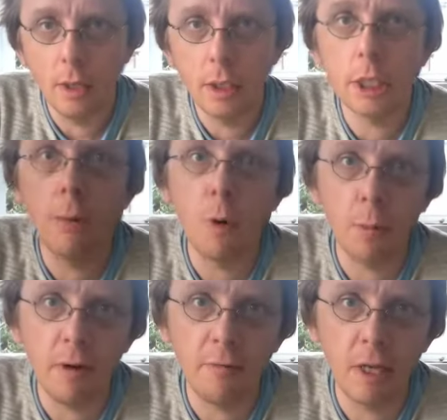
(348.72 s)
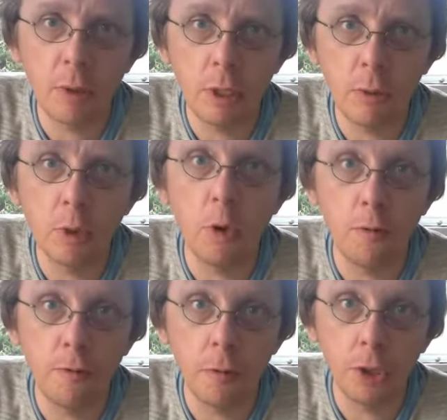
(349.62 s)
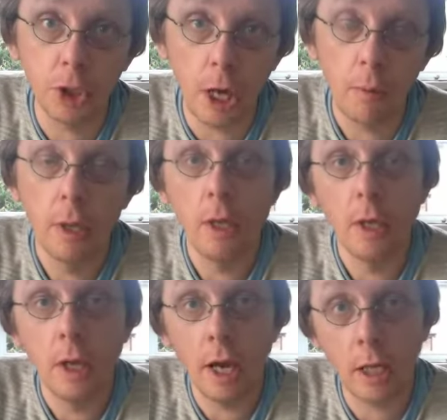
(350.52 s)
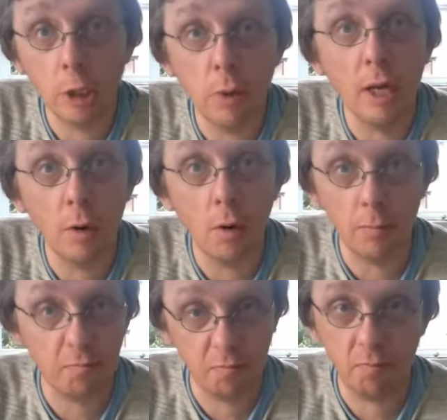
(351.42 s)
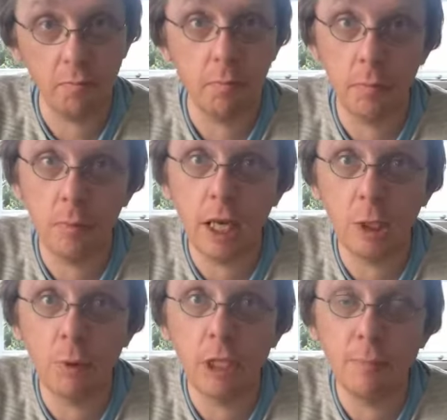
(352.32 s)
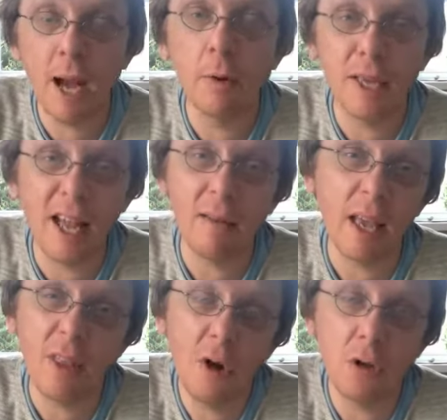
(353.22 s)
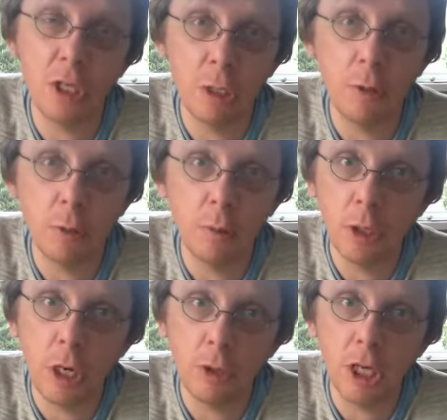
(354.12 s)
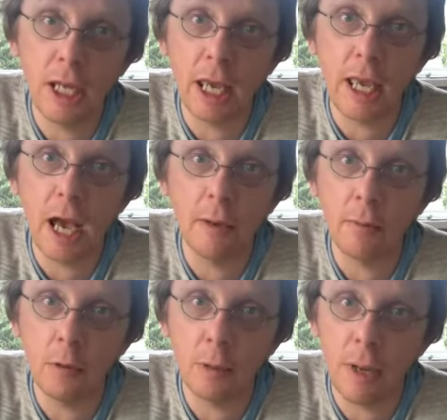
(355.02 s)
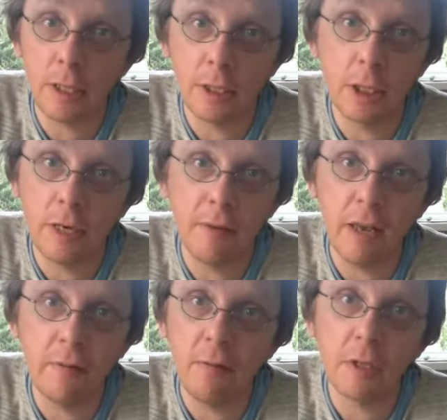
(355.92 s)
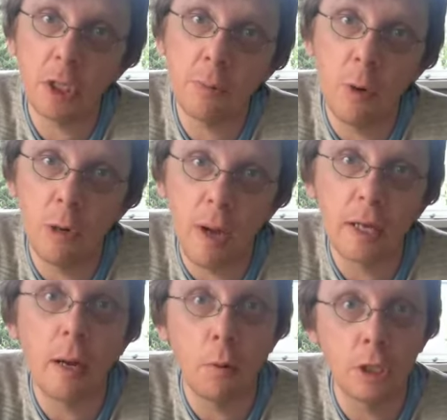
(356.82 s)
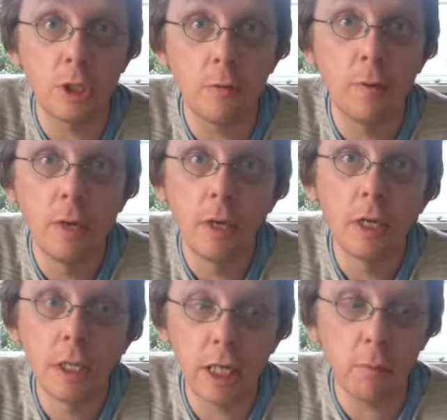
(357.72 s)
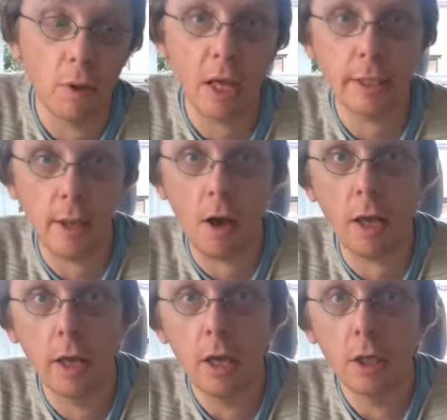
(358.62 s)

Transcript: So one of my friends went to a good food show, and I just went, look, take twenty pound and get get the hottest you know chili you can. Doesn't matter, you know, even if it's a small amount, I want to sort of see what that's like.